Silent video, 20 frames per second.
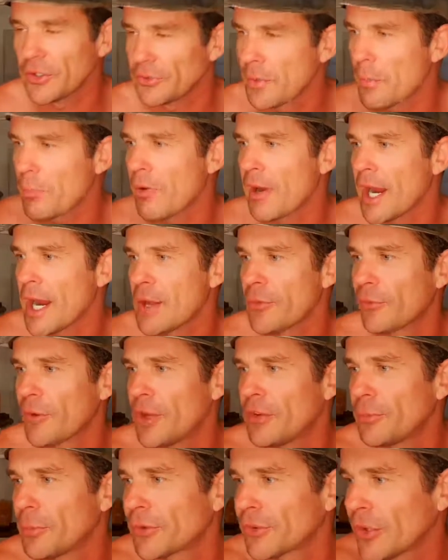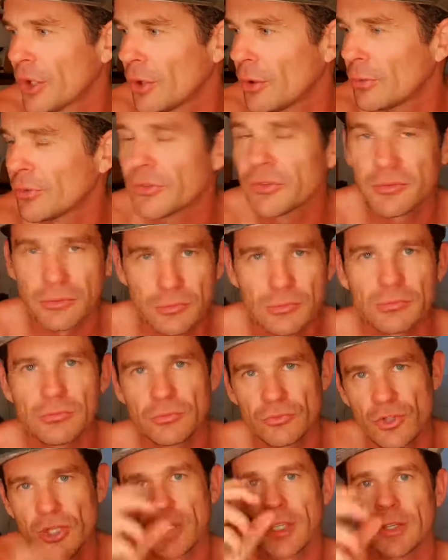my brain, feeds my cells,
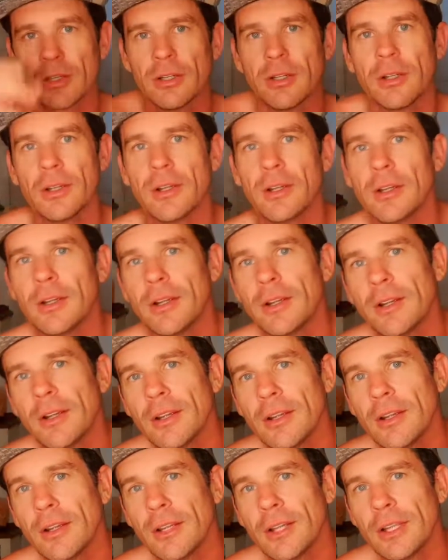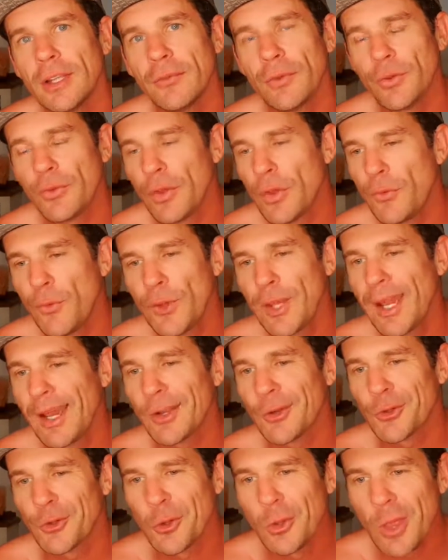drink it. If you
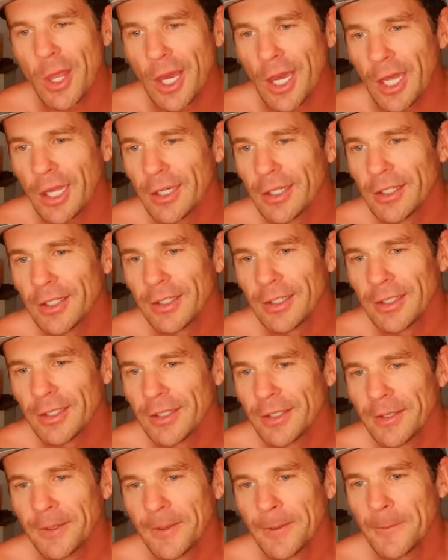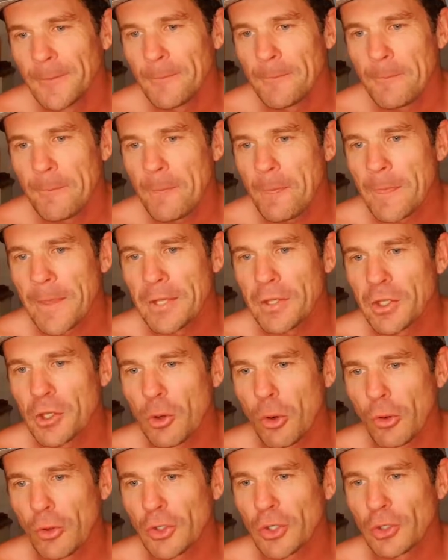can't do that, then the
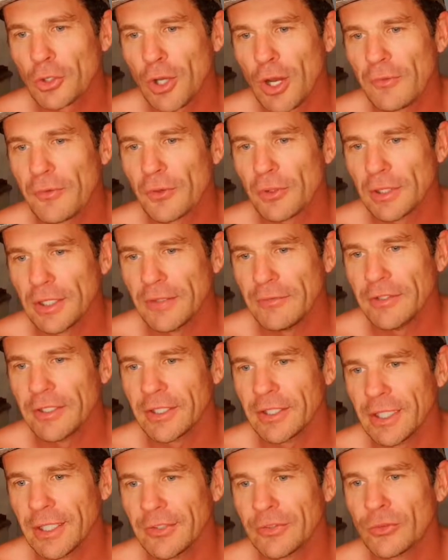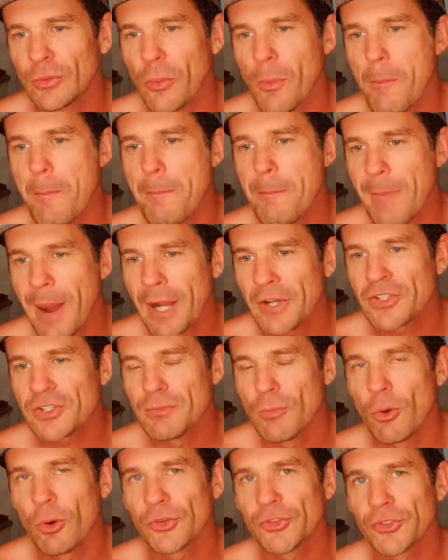quality of your life you're living is much
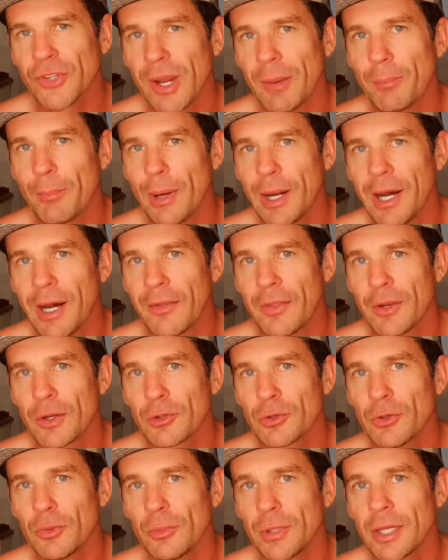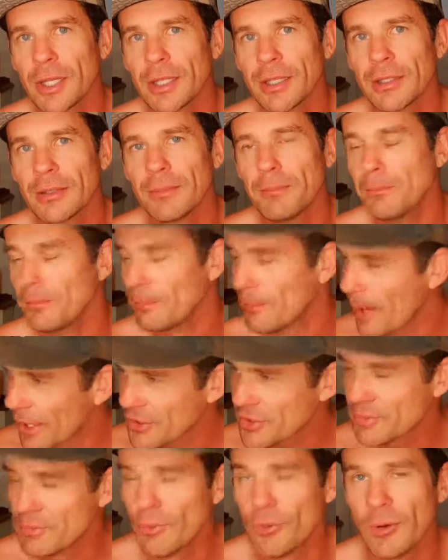more subpar than it could be.
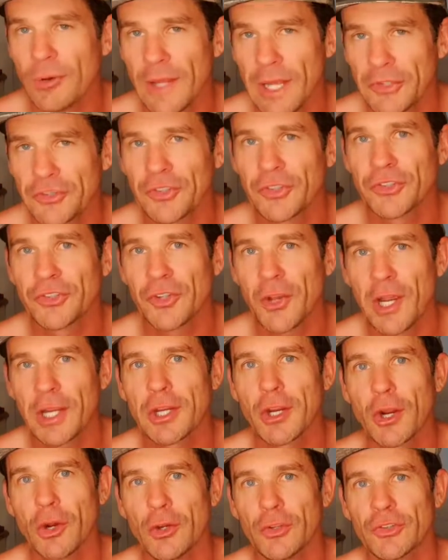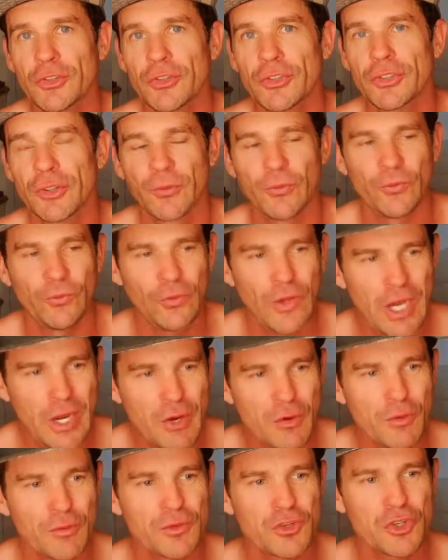Much more. That's a psychosis, a
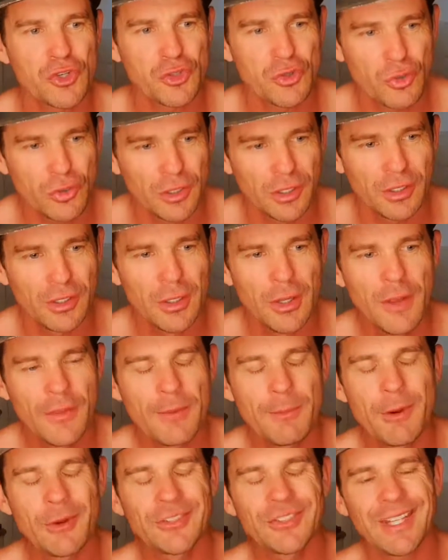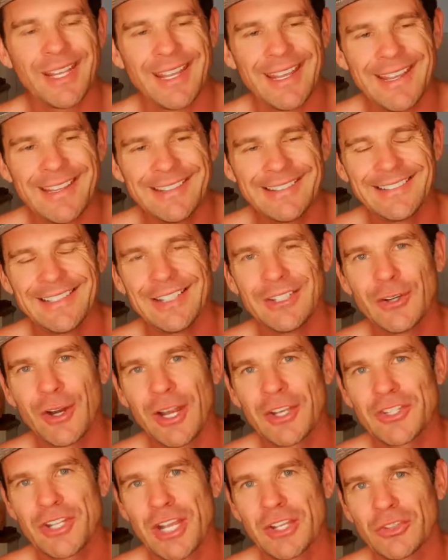fear of sugar, the most easily
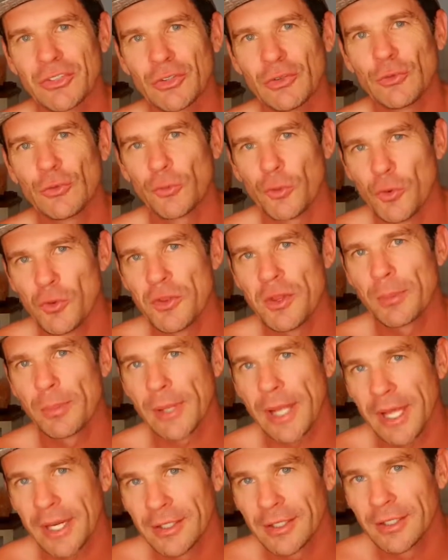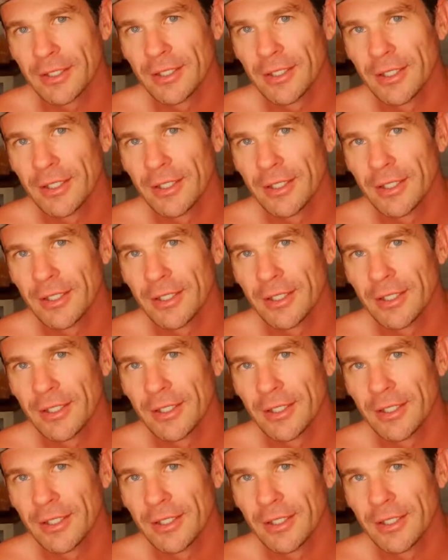digested food on the planet.